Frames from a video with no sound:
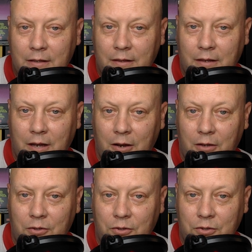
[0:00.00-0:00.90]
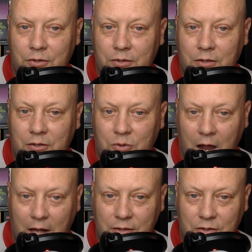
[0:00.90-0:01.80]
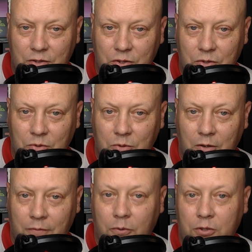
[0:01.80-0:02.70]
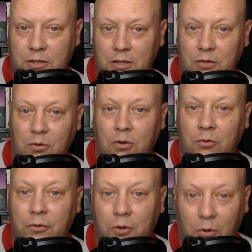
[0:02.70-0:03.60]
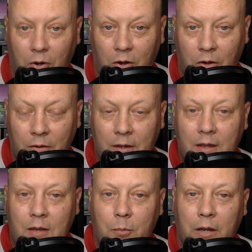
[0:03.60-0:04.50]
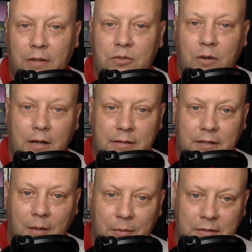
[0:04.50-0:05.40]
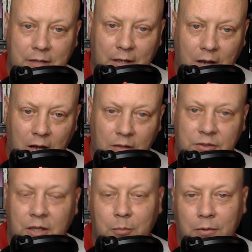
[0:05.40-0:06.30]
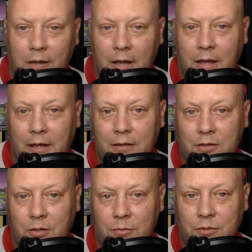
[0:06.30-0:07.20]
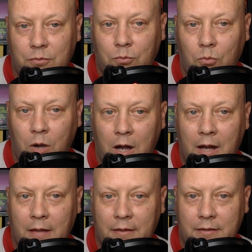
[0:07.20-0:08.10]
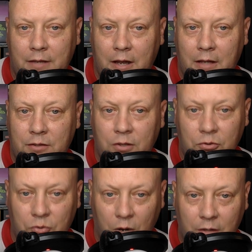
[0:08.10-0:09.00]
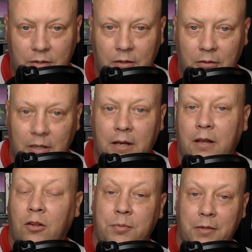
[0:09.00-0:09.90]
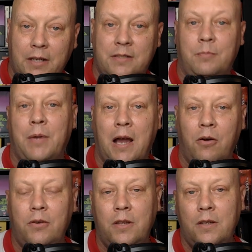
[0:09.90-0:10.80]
the character's attraction to a 14-year-old girl, but it's trying to set up the psychology at play in terms of why this guy is so drawn to Lolita. And ultimately it's about